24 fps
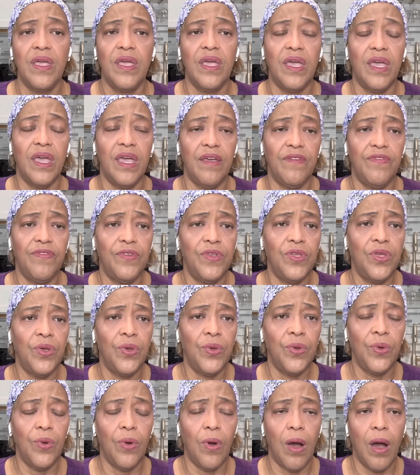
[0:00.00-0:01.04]
if
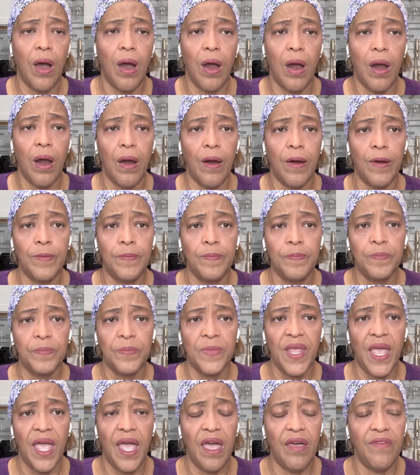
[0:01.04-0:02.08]
you are
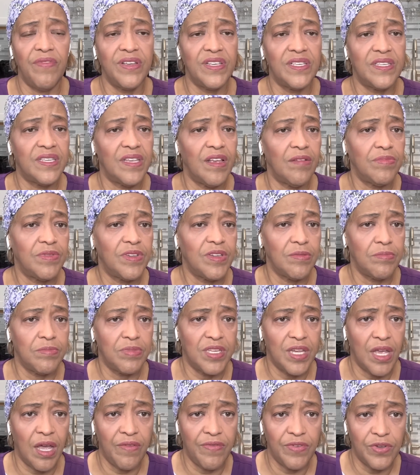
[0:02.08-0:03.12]
having symptoms
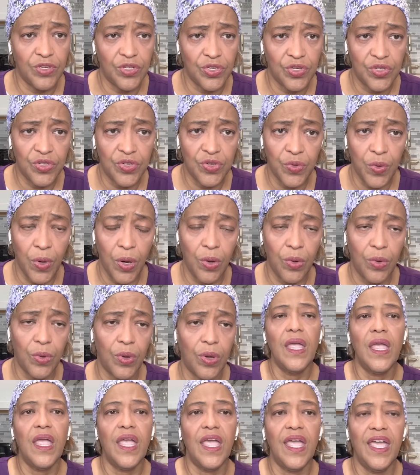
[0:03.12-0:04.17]
of a
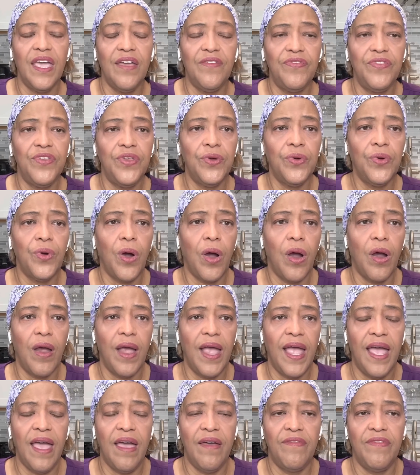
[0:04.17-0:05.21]
stroke, if you are
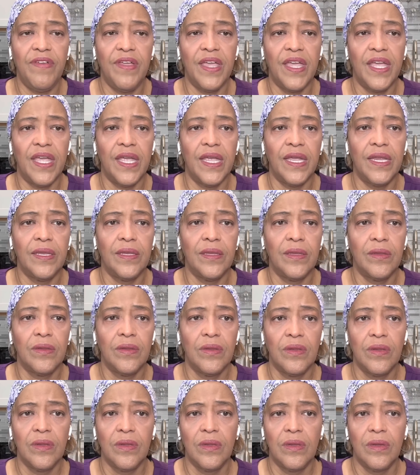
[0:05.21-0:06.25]
having
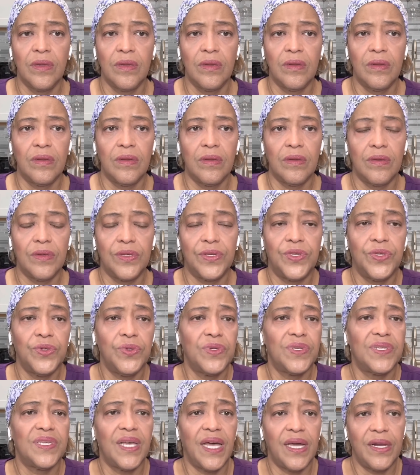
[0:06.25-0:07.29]

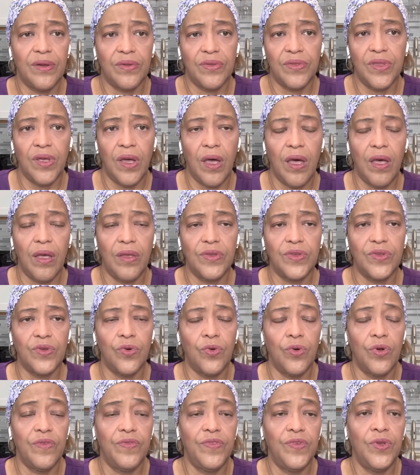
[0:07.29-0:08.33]
suicidal thoughts,
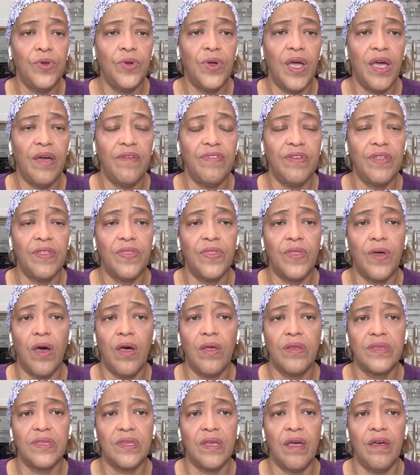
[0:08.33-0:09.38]
or if you having
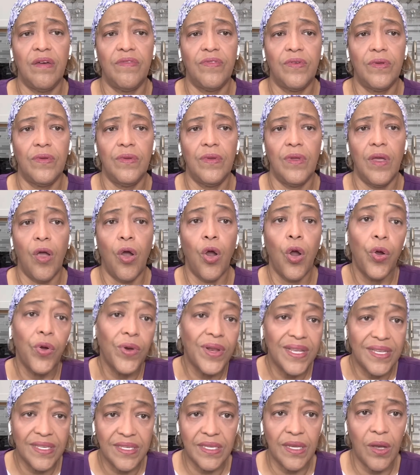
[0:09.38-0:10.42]
thoughts of
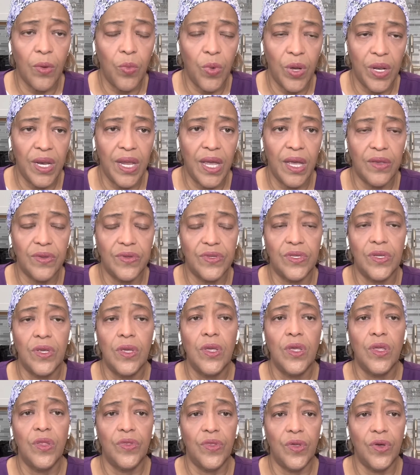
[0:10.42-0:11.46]
hurting someone else,
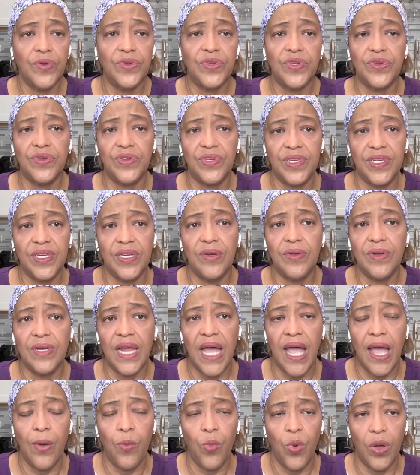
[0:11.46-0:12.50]
those are still
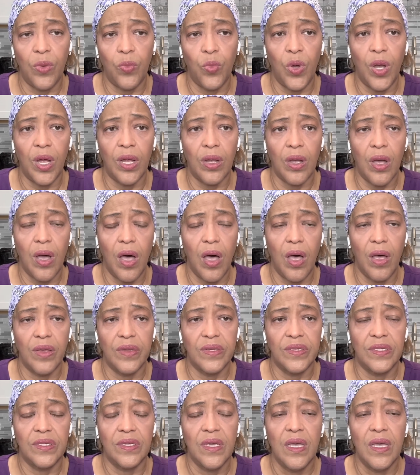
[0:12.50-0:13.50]
911 calls.